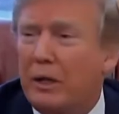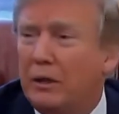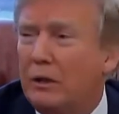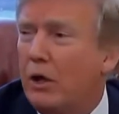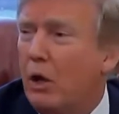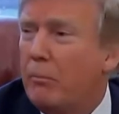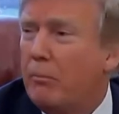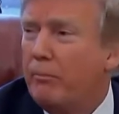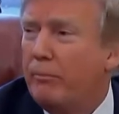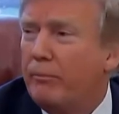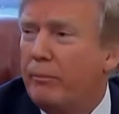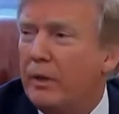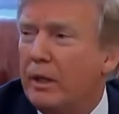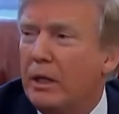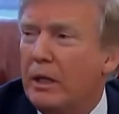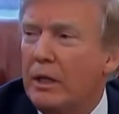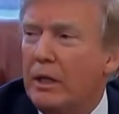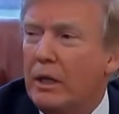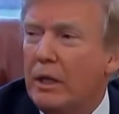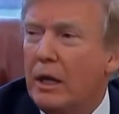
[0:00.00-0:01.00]
Nope.
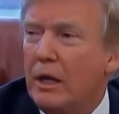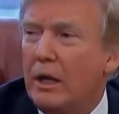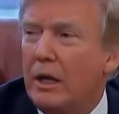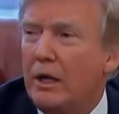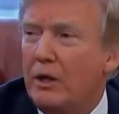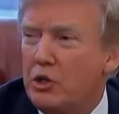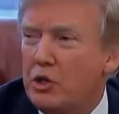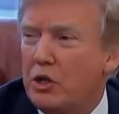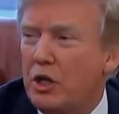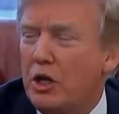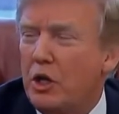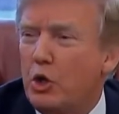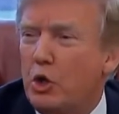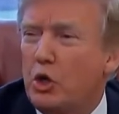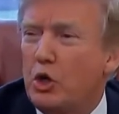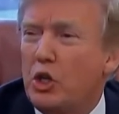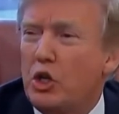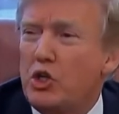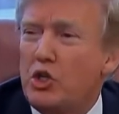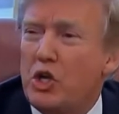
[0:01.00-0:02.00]
And he's going to do a
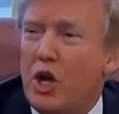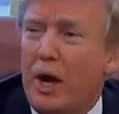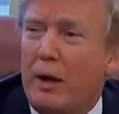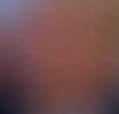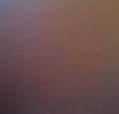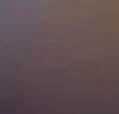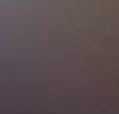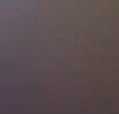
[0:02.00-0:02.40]
good job.